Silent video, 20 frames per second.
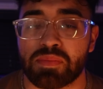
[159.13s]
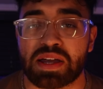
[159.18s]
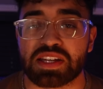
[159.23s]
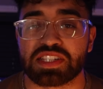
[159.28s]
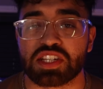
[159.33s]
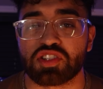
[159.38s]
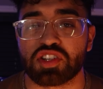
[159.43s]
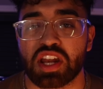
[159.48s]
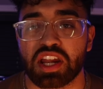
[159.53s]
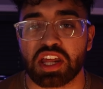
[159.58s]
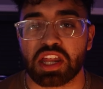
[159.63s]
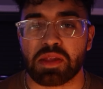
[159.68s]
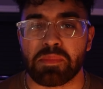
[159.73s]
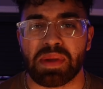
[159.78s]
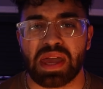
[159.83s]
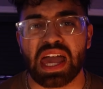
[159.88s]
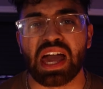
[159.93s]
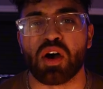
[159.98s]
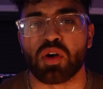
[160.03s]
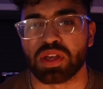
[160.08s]
my sister didn't get
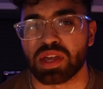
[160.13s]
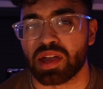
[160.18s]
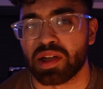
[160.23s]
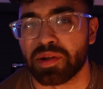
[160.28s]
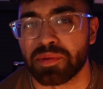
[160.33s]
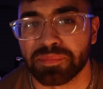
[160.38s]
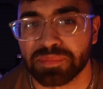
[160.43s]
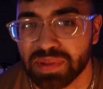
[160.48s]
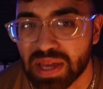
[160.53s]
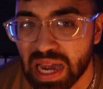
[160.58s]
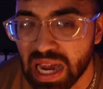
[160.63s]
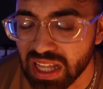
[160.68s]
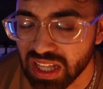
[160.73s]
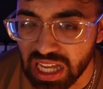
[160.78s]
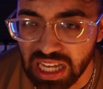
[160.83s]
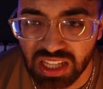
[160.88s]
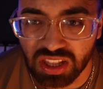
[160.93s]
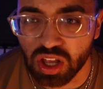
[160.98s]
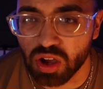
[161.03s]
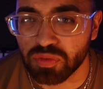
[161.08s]
them, hell yeah.
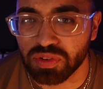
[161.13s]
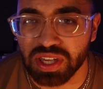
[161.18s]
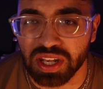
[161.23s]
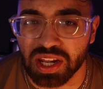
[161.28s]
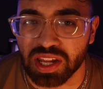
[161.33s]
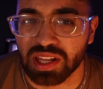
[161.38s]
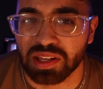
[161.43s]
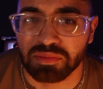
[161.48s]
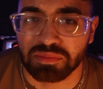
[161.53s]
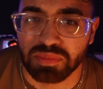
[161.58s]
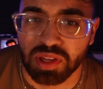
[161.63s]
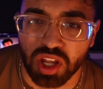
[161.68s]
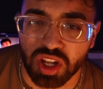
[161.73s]
I love getting